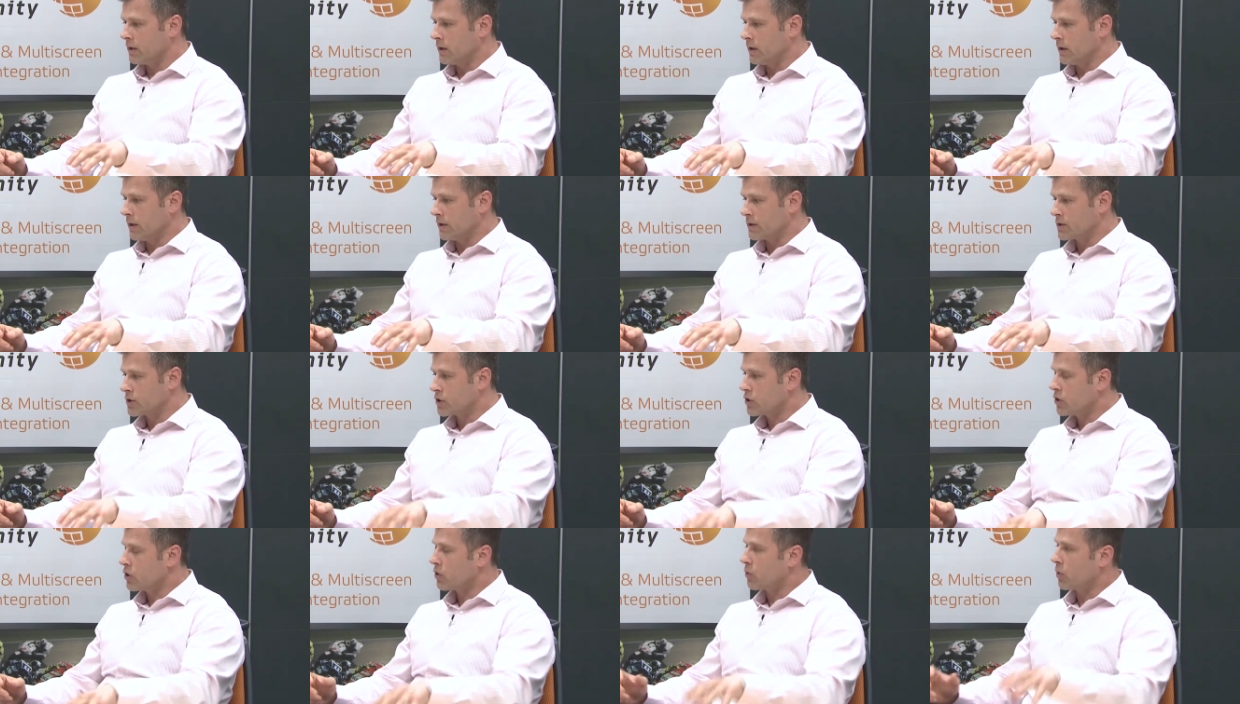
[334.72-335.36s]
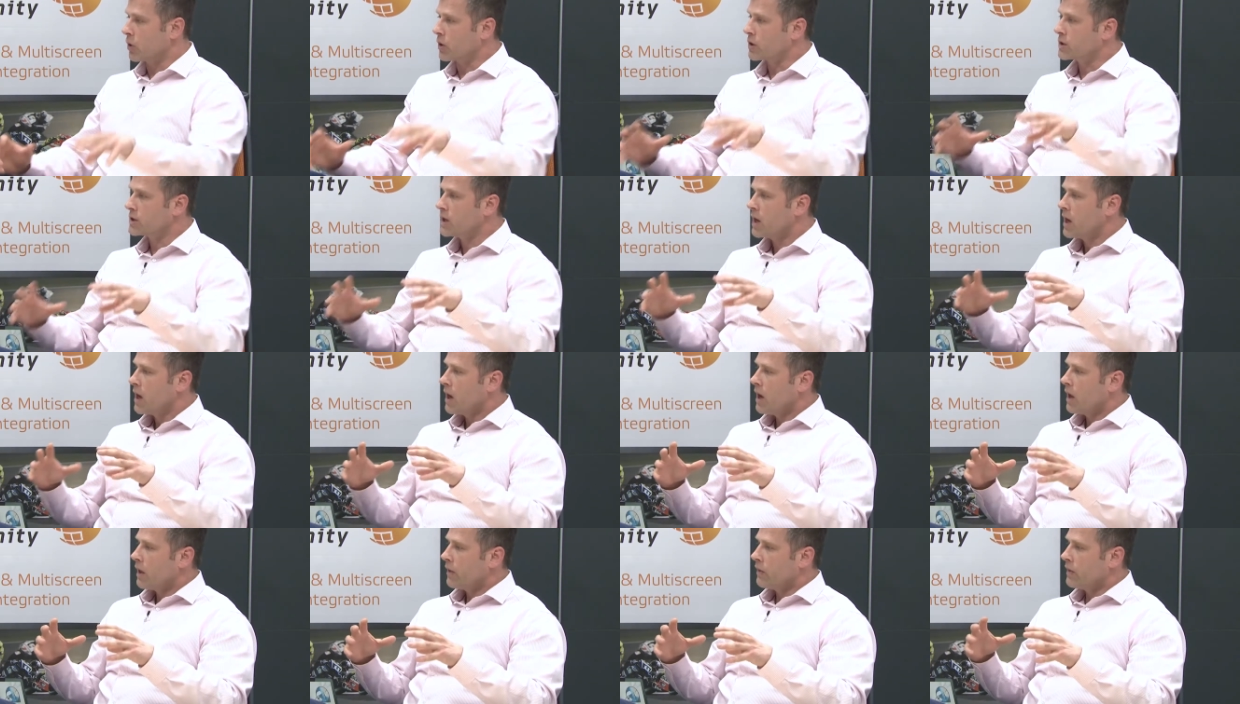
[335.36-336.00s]
and SecureWorks,
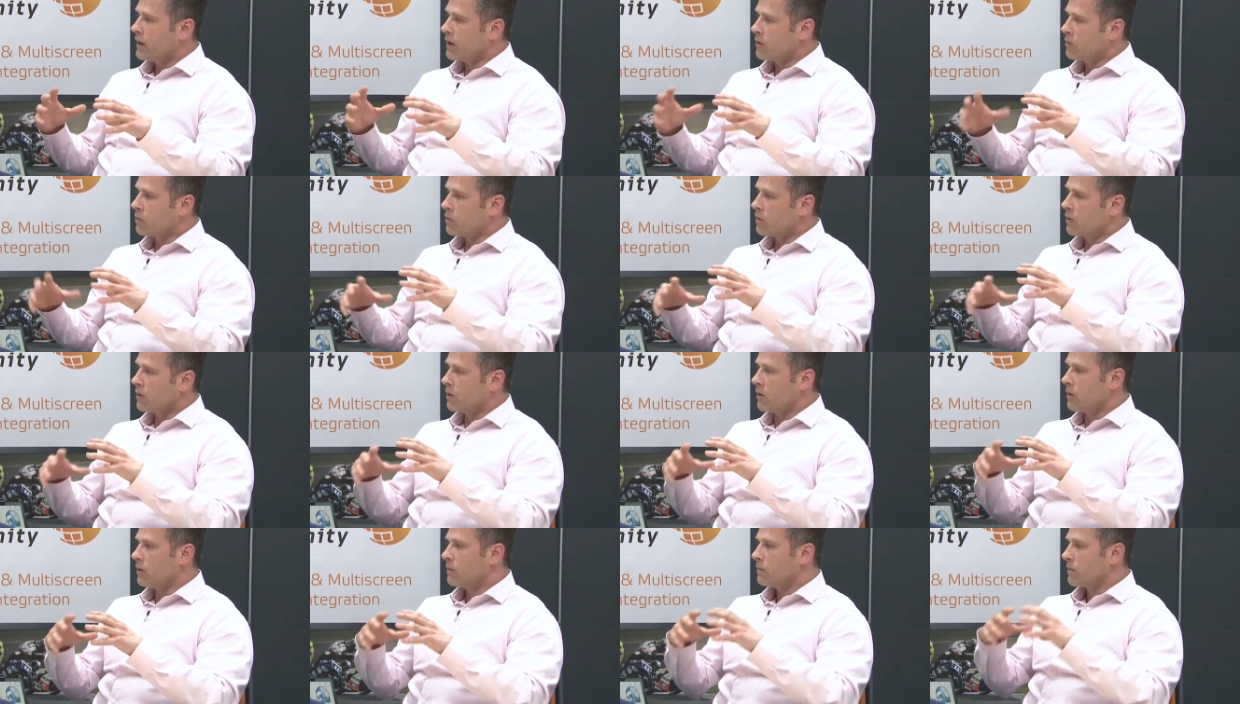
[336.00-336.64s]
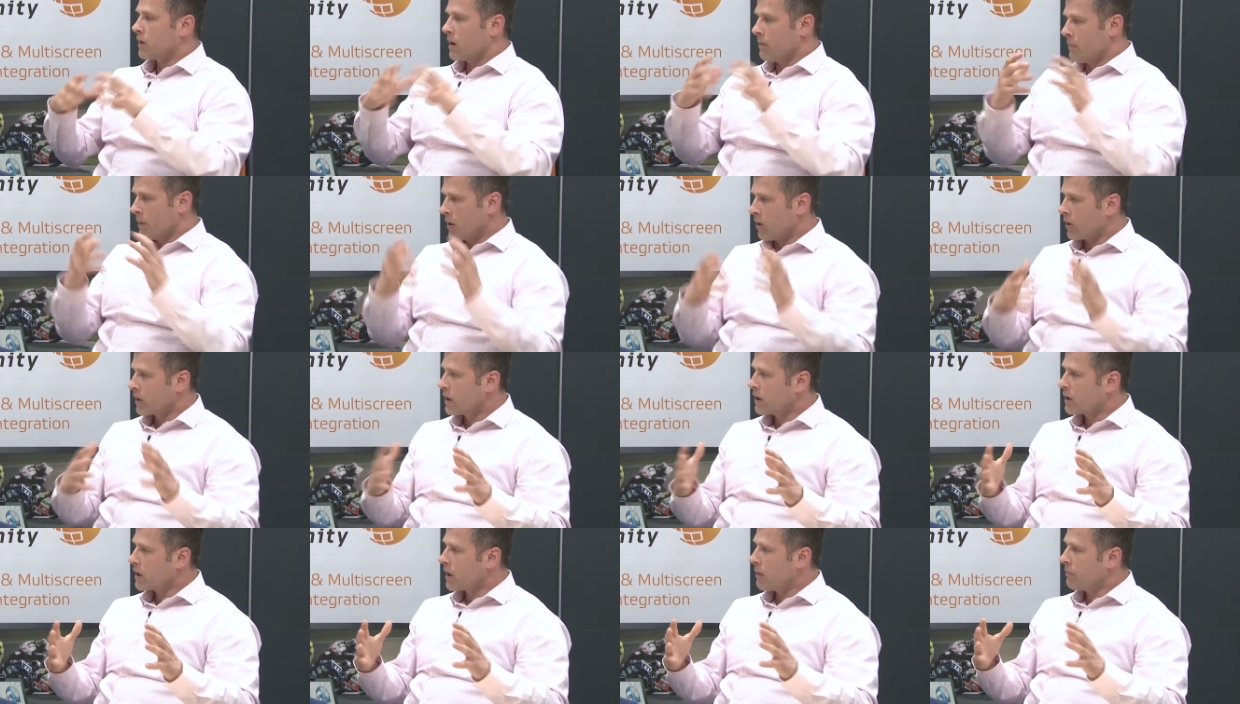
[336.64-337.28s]
they were
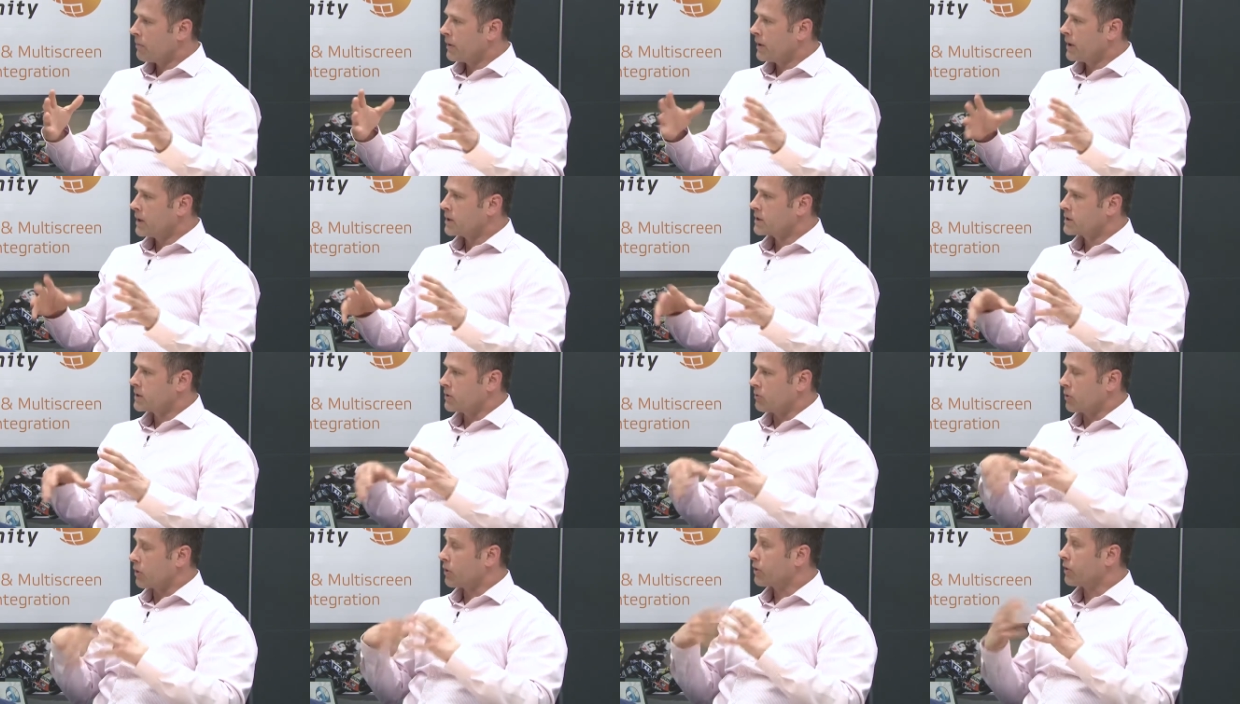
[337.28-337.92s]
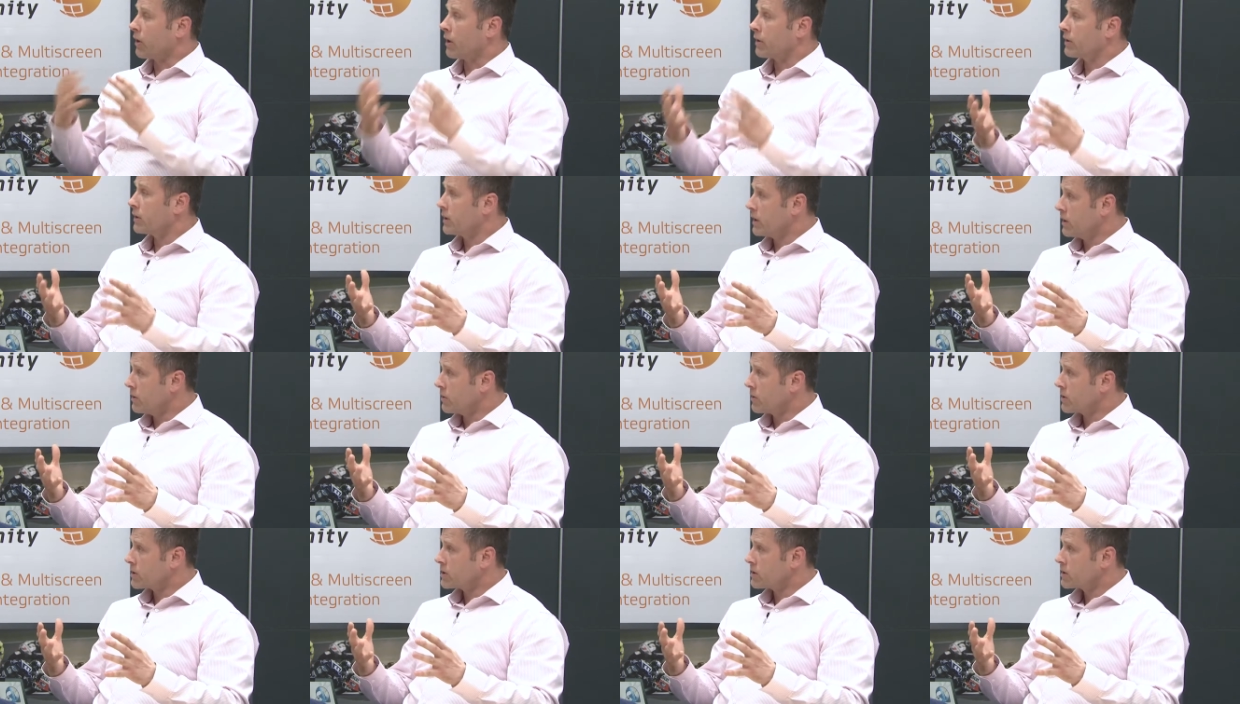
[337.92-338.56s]
American companies, they were thought
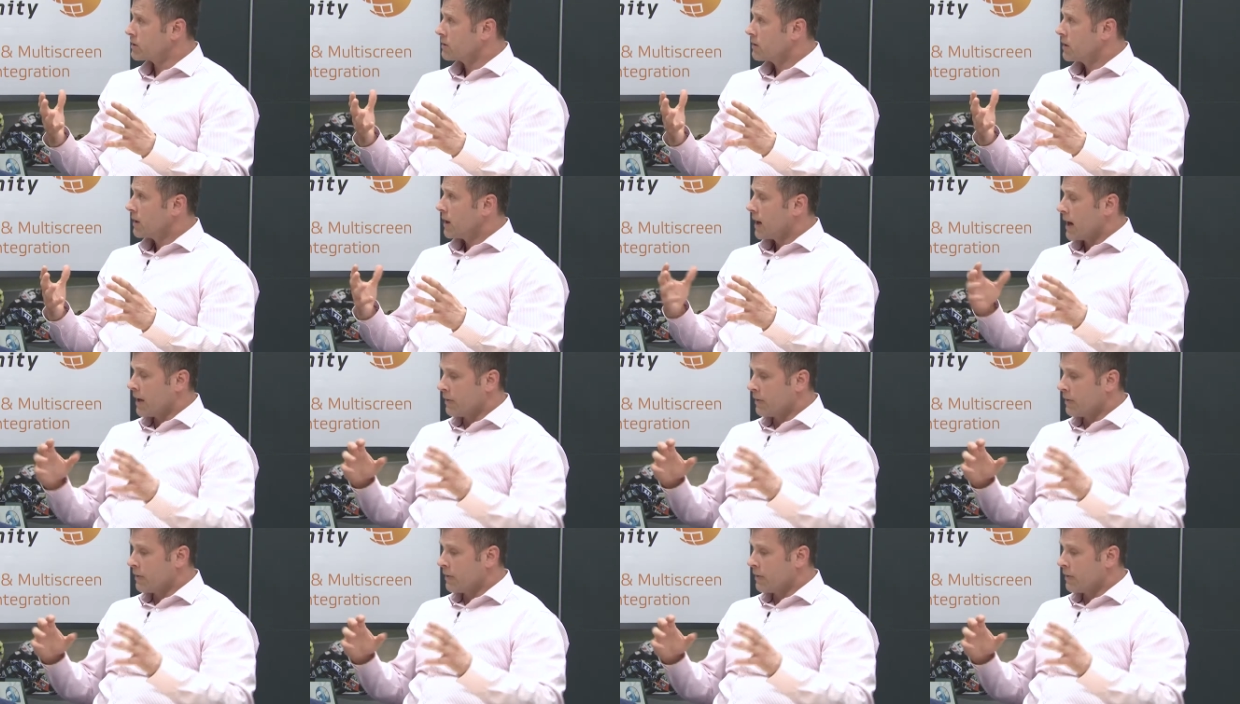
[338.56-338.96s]
leaders,